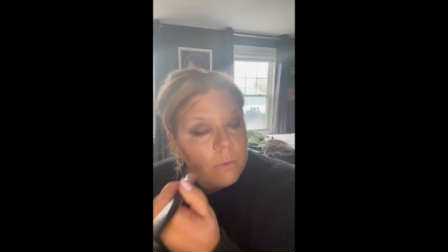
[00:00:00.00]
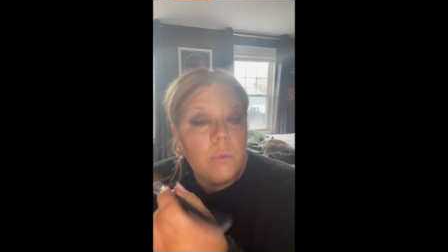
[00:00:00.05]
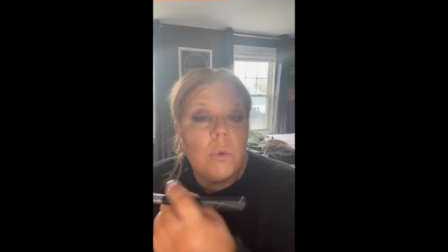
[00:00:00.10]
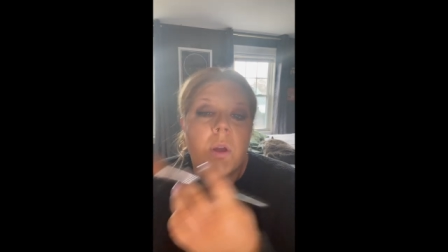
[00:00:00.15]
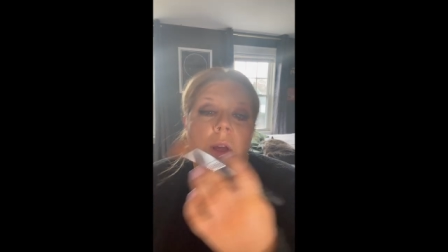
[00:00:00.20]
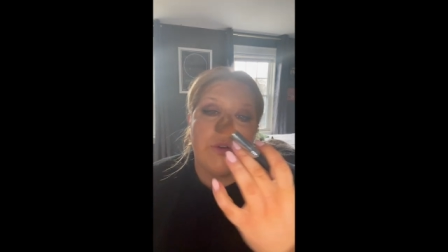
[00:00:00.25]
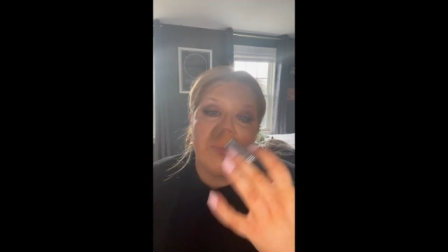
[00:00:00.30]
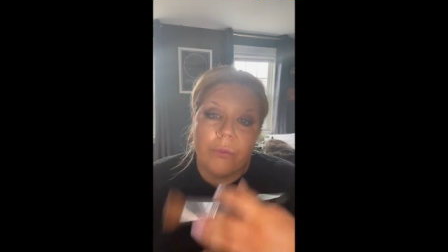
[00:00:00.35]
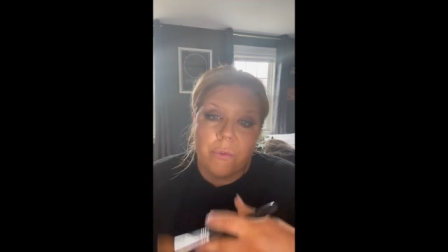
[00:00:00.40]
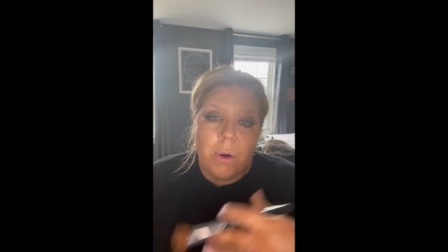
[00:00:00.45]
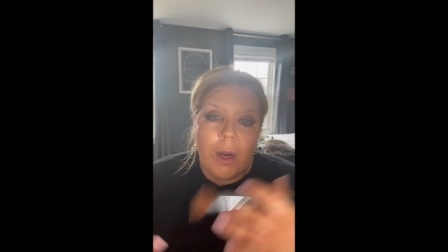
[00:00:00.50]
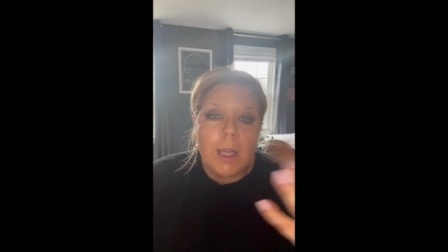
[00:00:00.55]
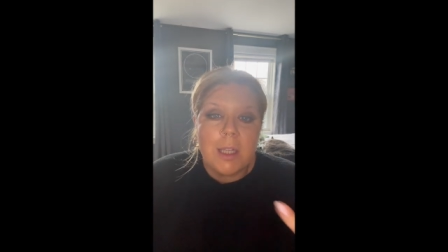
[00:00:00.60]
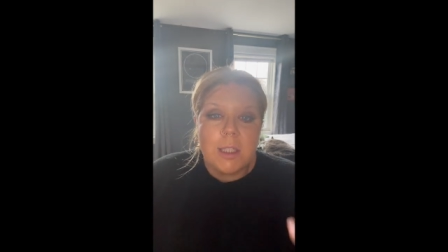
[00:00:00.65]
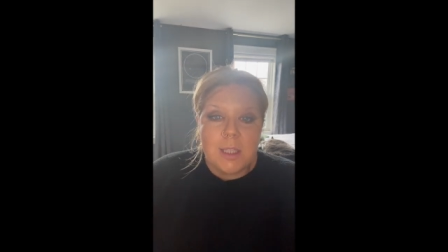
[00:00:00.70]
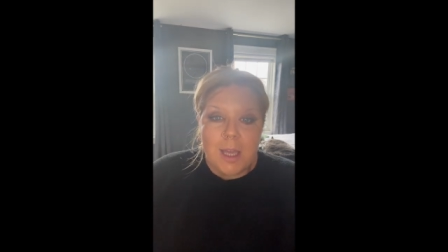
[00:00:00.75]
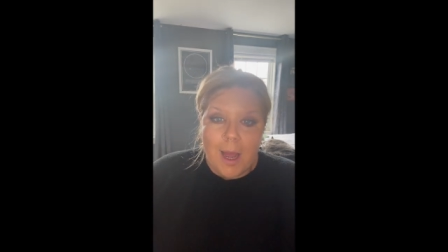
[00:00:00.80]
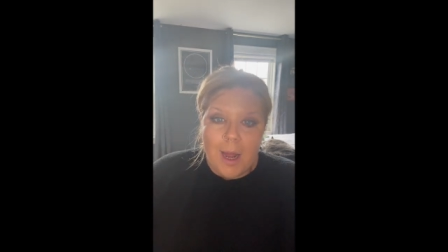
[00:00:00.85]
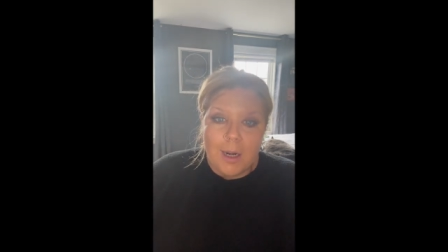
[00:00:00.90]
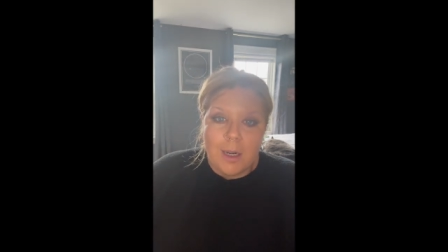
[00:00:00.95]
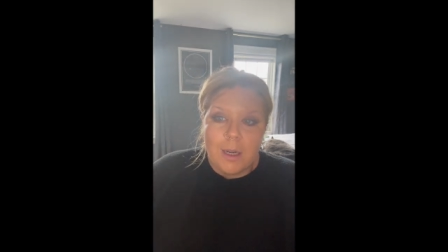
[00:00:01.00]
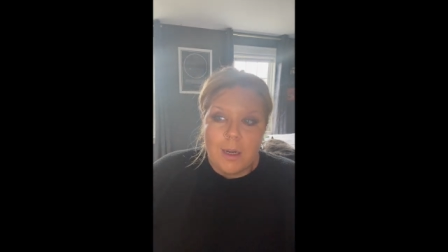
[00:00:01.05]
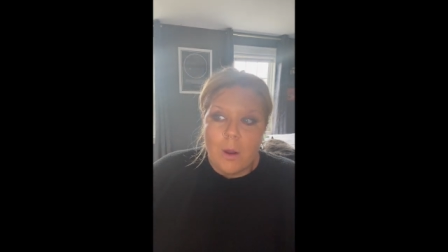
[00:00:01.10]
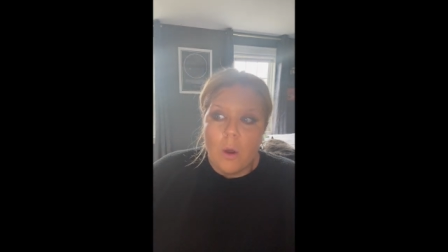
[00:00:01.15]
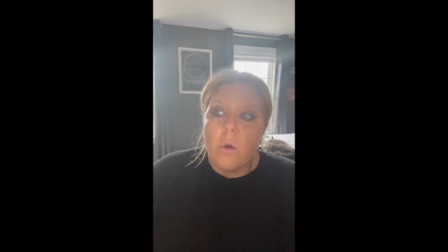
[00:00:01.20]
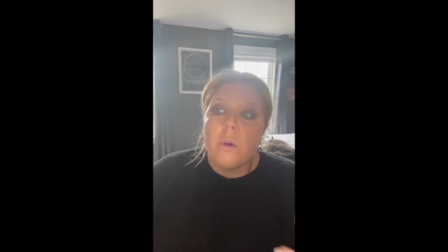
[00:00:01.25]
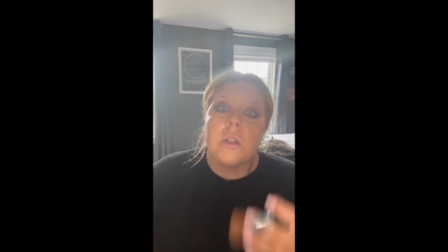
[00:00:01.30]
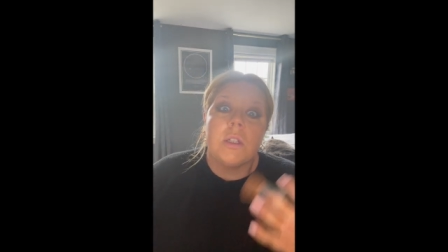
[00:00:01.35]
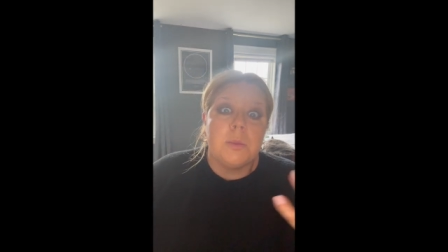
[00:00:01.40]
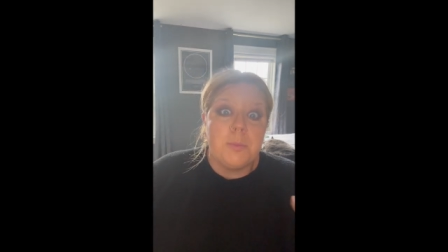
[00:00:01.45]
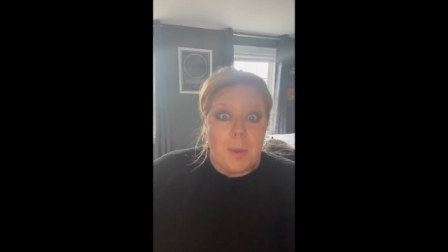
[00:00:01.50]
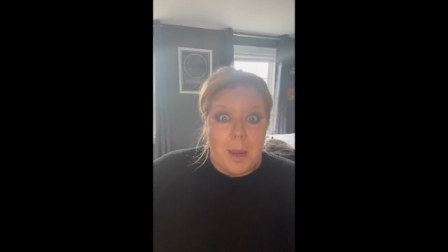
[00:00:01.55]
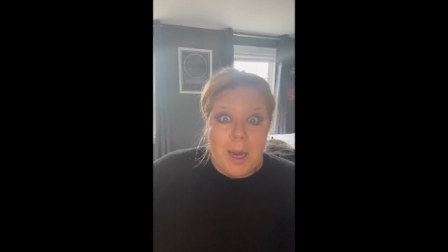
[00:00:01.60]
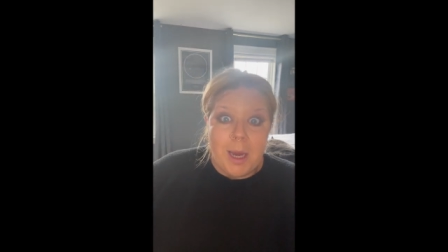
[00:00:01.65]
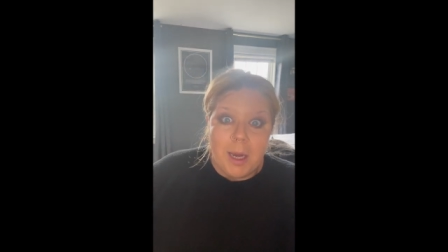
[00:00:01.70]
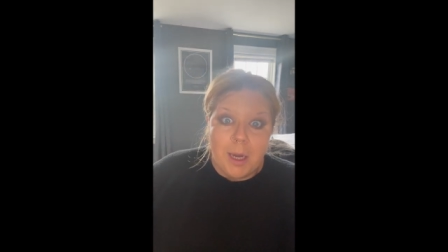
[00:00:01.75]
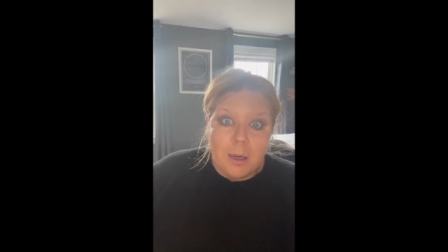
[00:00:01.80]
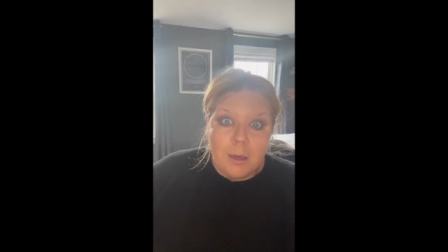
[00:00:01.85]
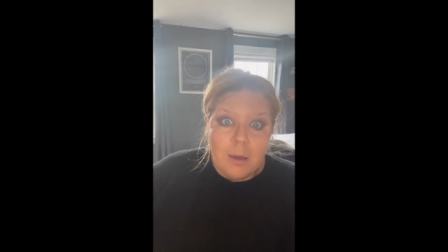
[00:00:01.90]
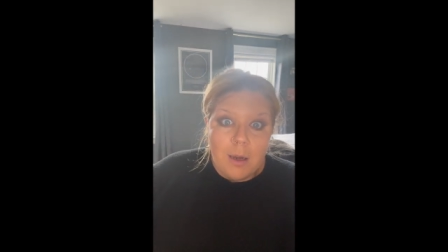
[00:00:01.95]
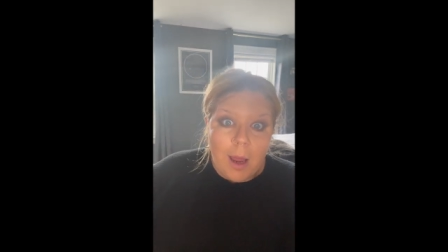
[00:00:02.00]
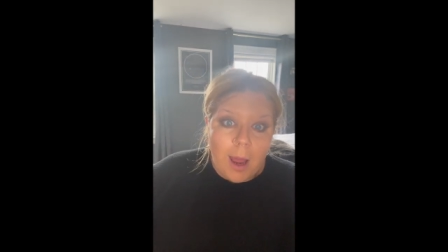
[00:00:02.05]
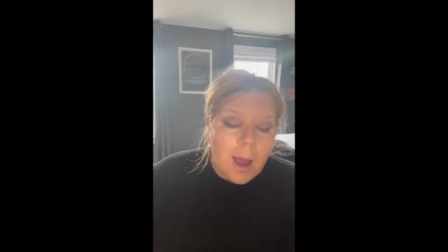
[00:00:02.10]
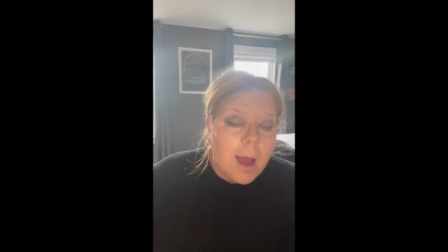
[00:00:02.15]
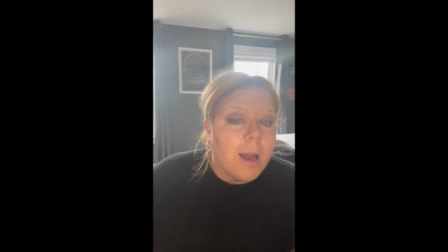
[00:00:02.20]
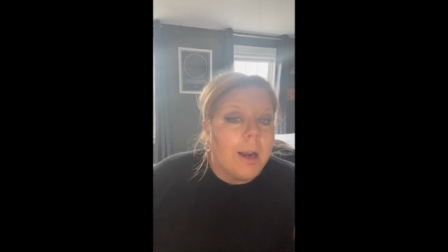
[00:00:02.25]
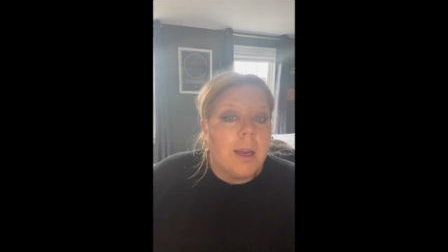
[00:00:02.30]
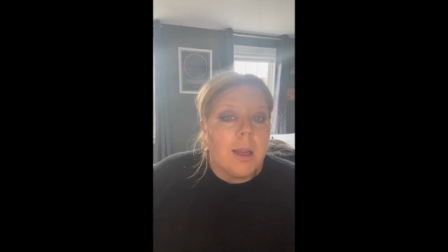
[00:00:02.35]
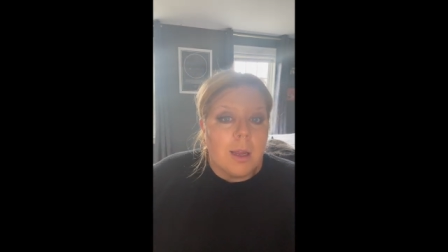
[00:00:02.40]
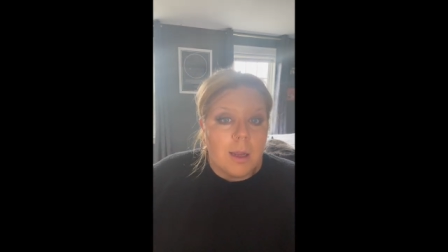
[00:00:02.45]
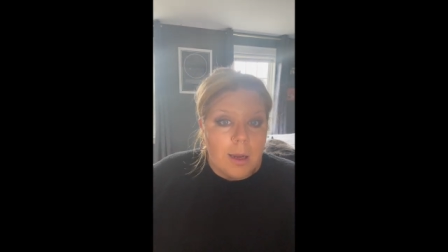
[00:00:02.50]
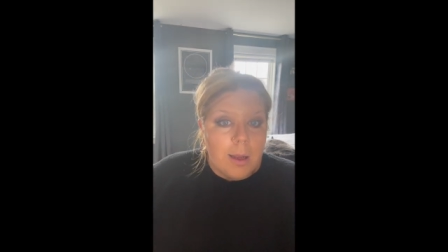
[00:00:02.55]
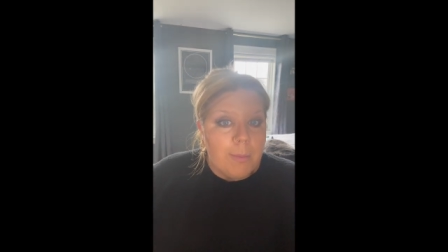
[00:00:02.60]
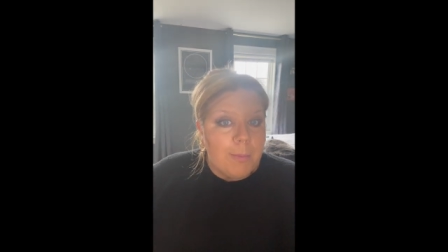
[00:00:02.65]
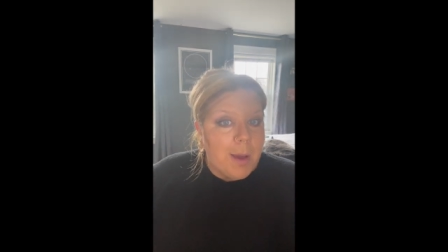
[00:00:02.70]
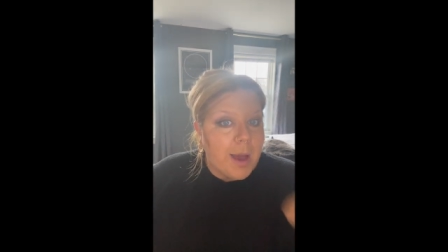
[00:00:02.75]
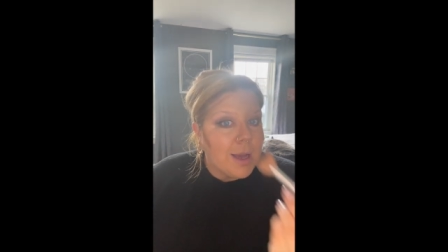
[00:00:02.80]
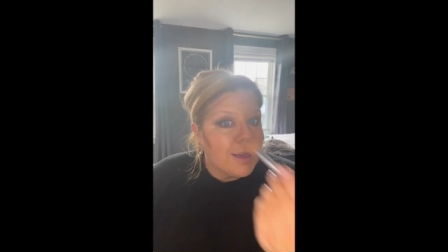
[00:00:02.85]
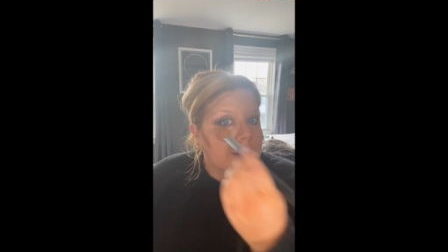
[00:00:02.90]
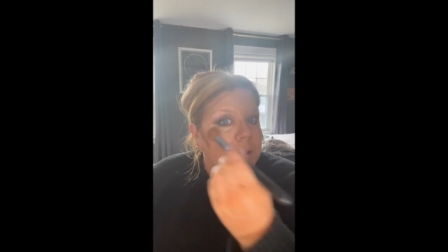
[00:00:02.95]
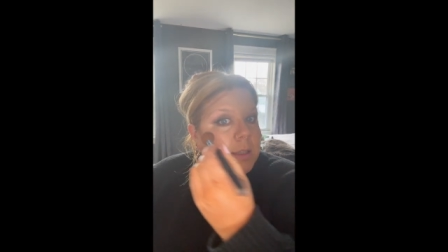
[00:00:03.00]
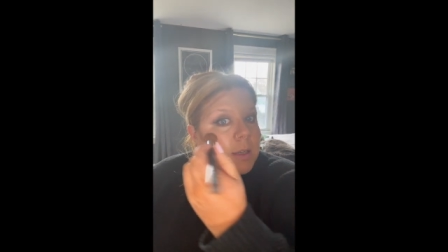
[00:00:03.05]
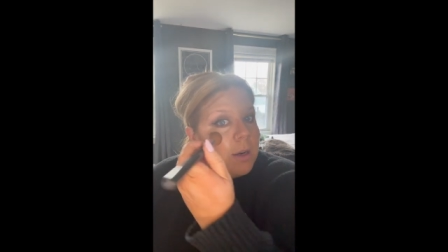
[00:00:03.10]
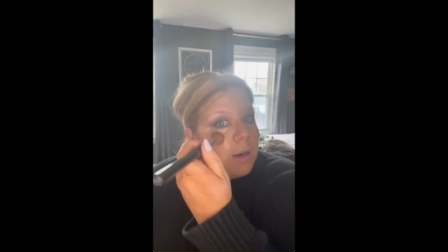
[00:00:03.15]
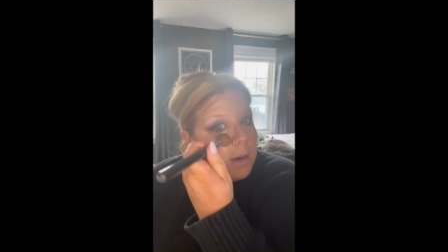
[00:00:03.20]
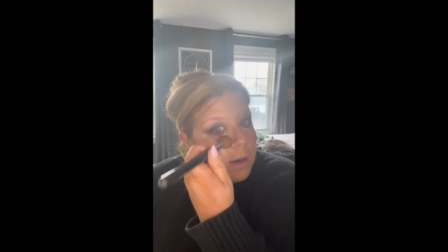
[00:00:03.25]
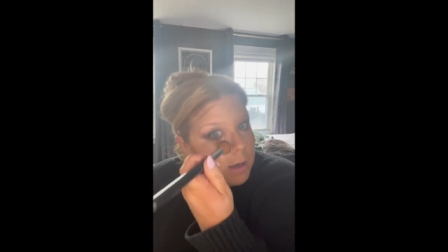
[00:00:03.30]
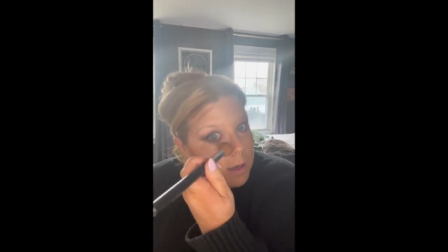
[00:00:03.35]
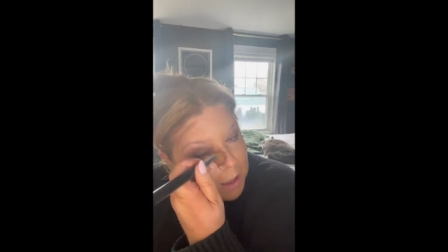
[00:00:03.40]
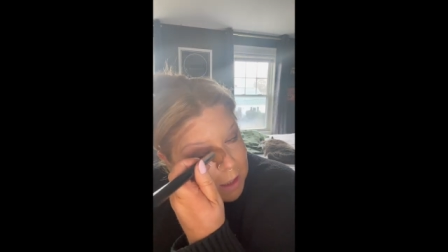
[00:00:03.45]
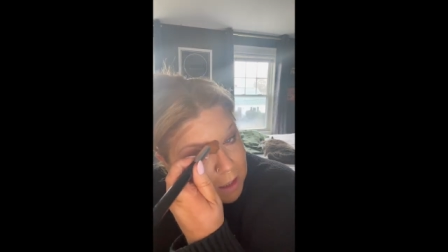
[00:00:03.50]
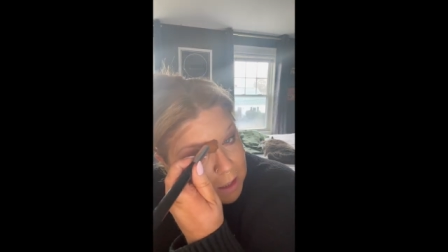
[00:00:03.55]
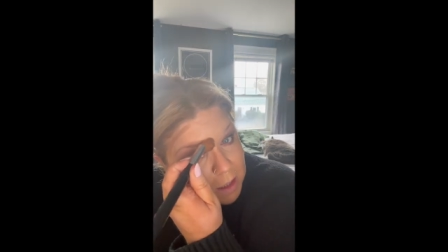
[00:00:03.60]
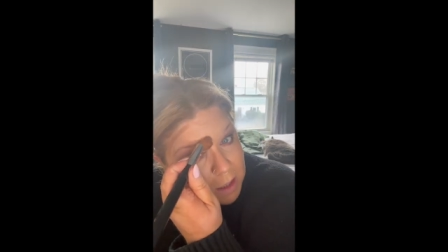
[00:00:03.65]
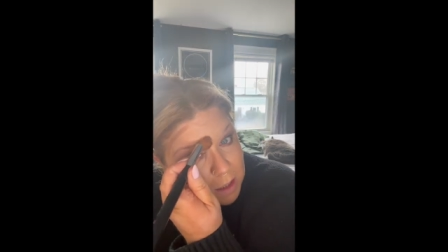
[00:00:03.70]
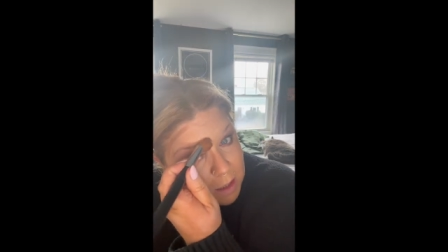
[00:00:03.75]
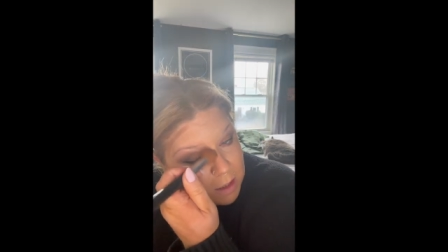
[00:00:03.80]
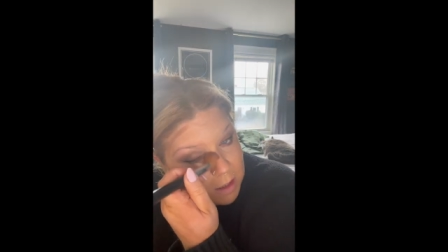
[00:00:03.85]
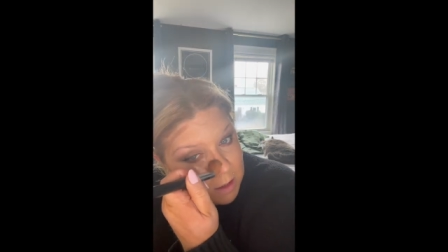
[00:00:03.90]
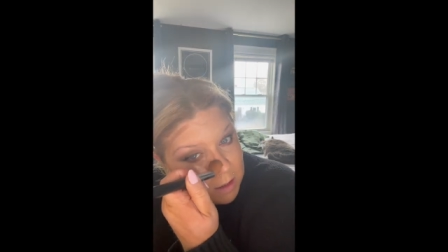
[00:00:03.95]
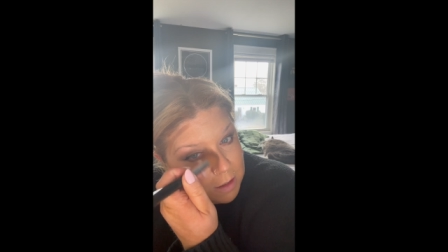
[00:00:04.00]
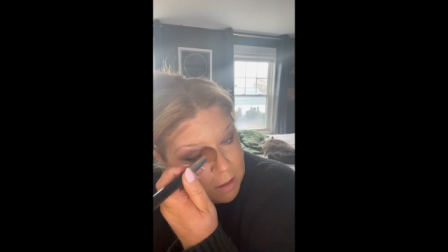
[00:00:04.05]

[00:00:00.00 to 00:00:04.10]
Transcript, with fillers: like France had an or Spain had an ambassador in